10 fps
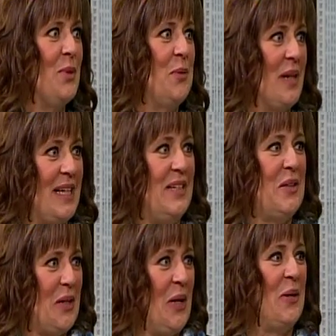Look what
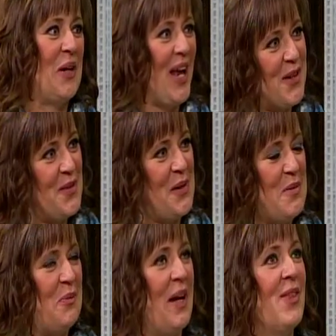I grew
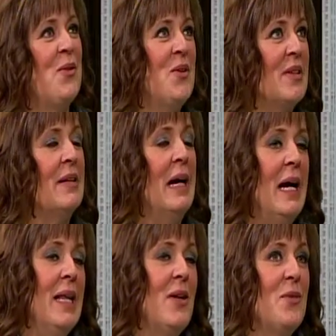up with. Or
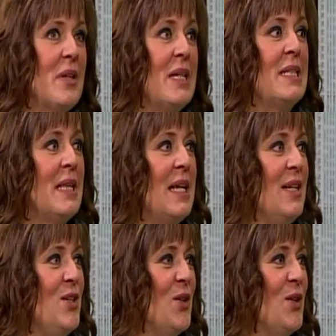they realize that they